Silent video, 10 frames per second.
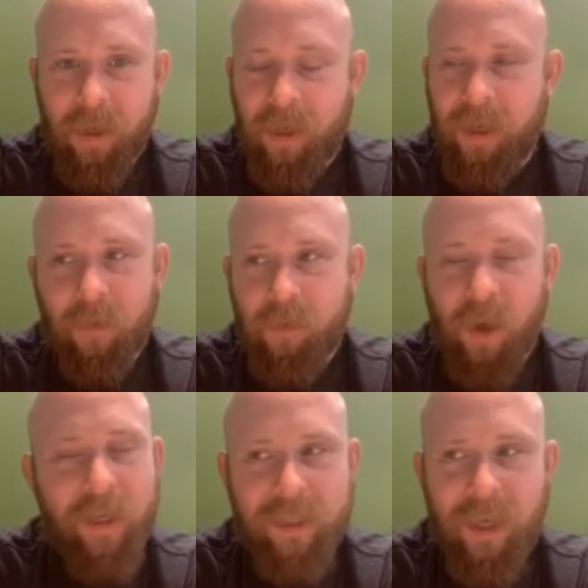You know,
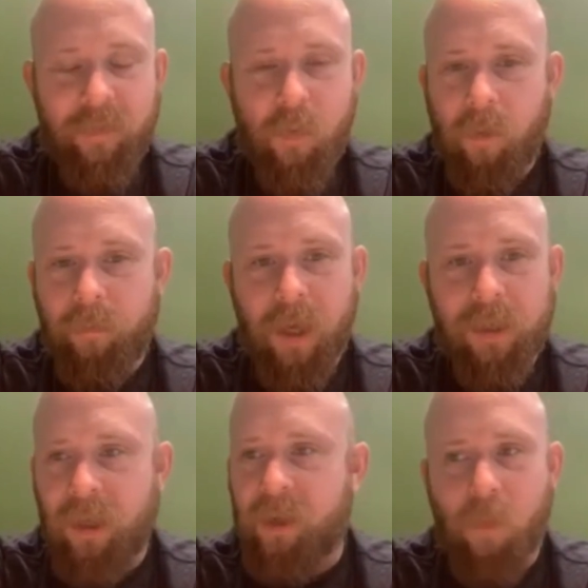trying to 12
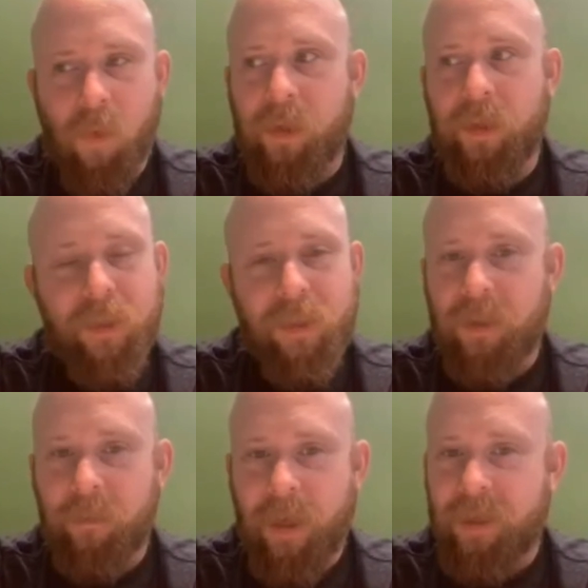bucks on a mortgage
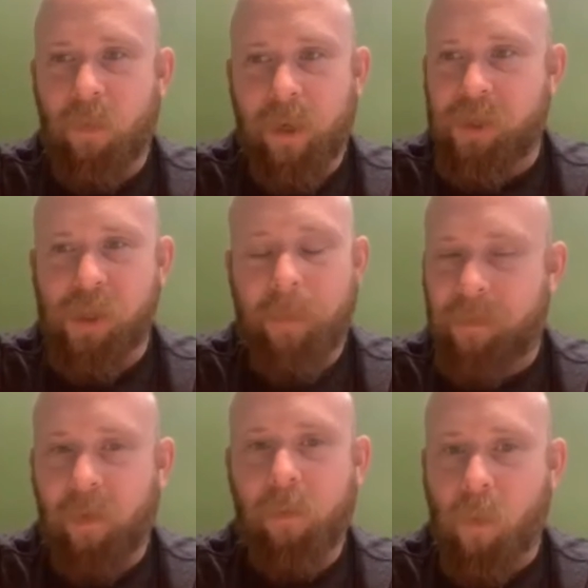isn't the best way to shop
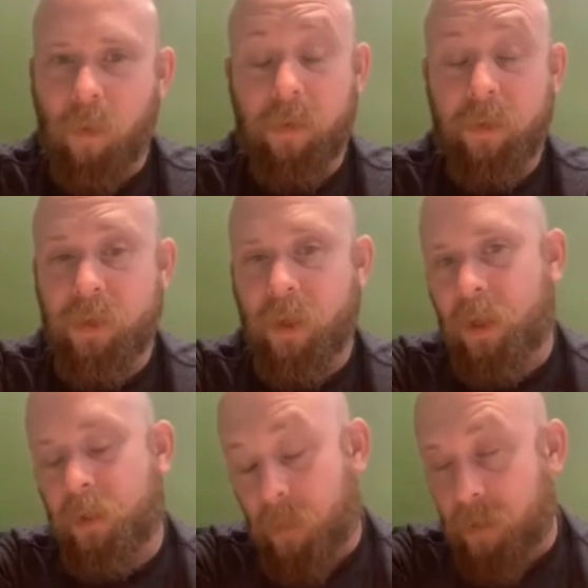for a mortgage.
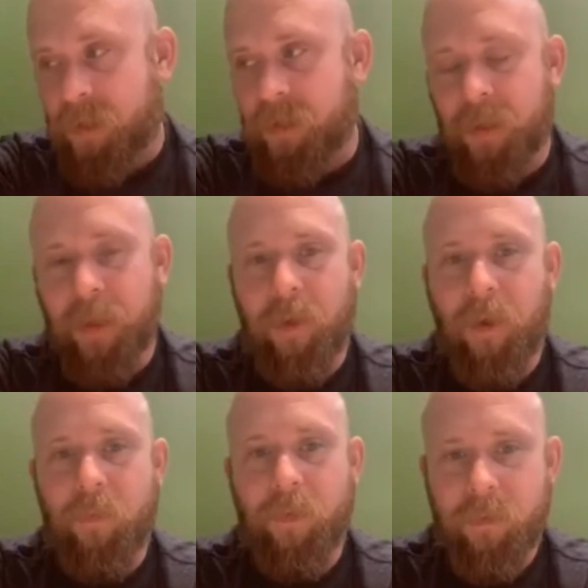Personally,
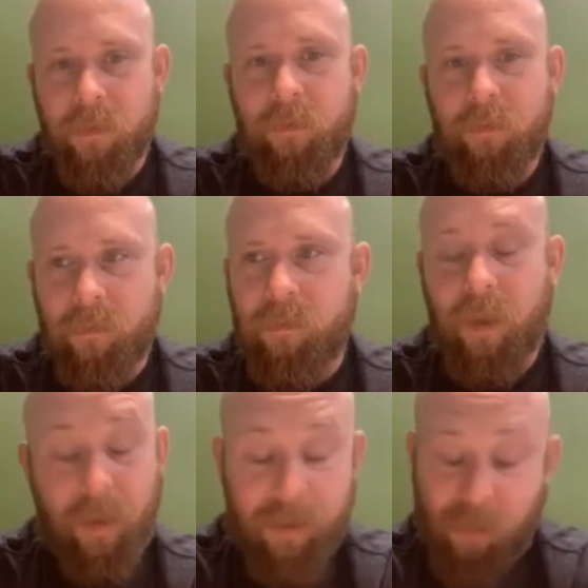I would,
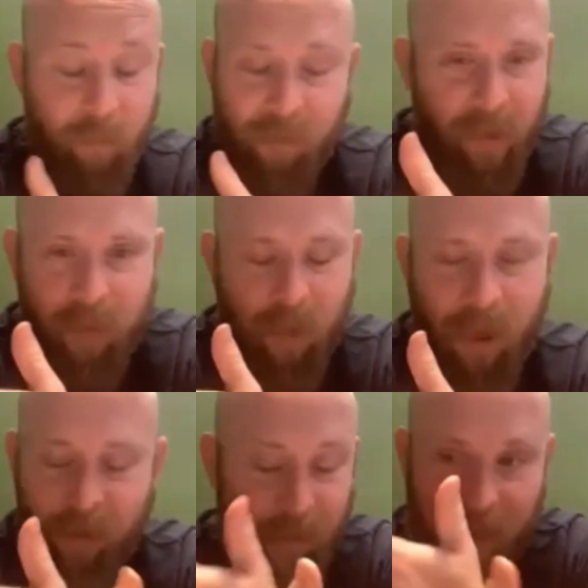and not to imply that we're
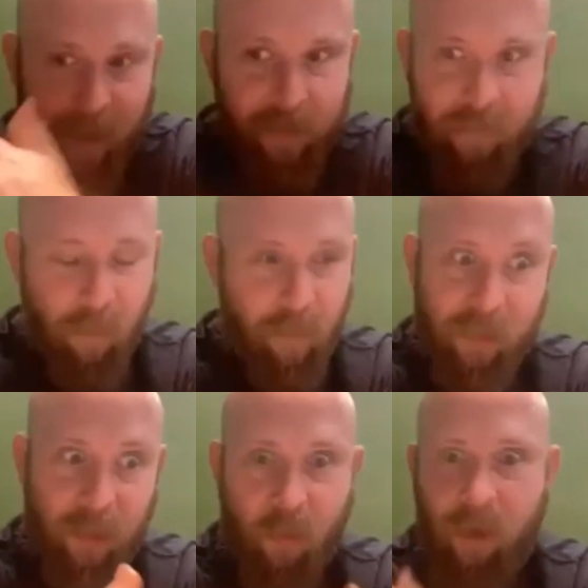not competitive, we're on
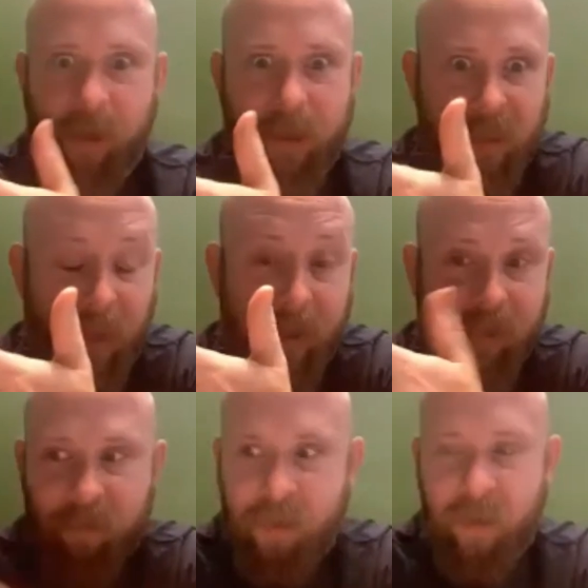the lower end of the
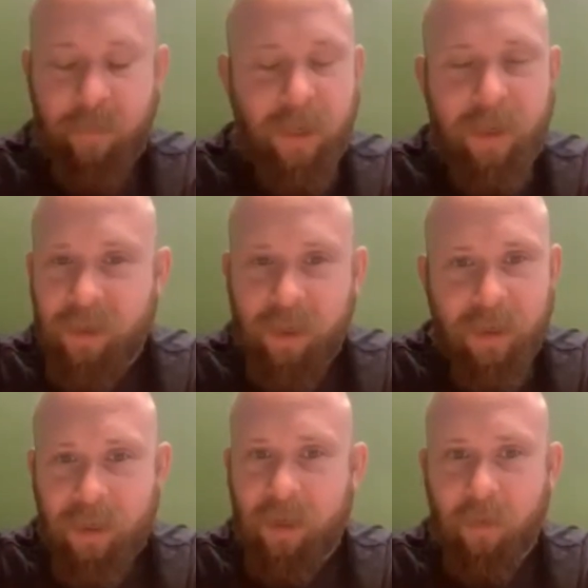spectrum, but I mean,
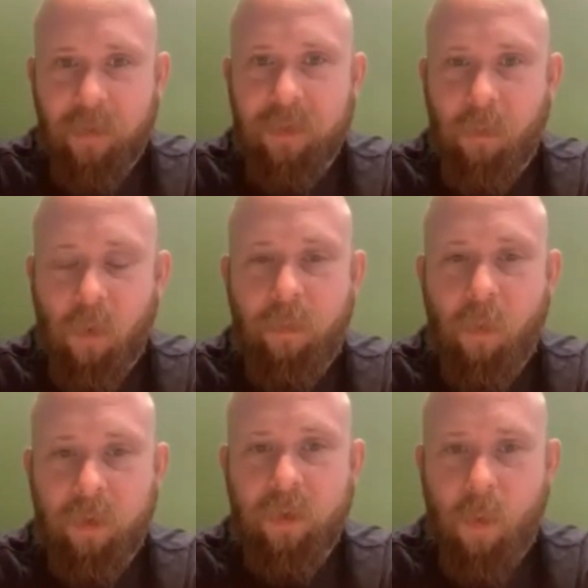you know, there's more
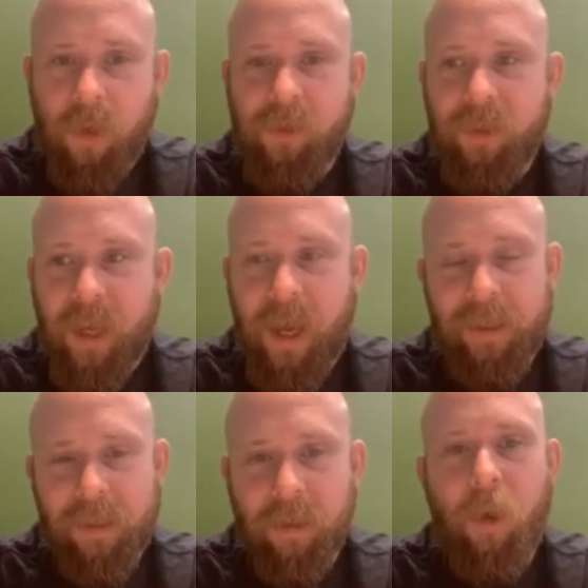important questions to
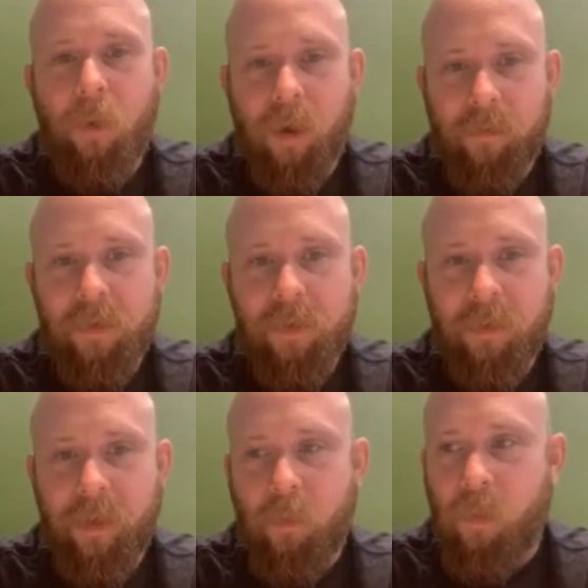ask a loan
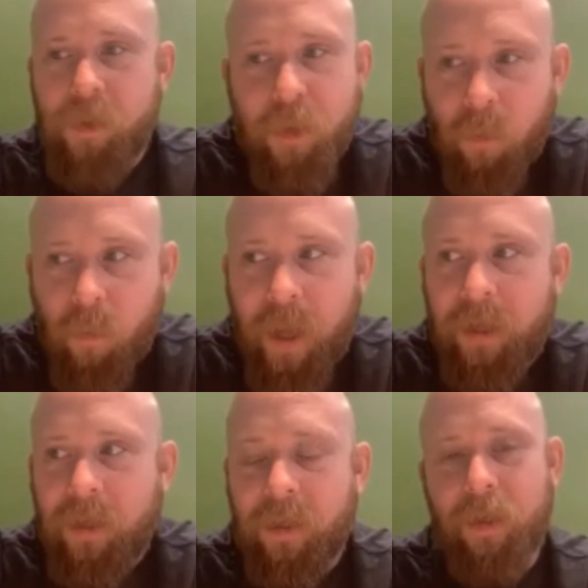officer than what's your rate,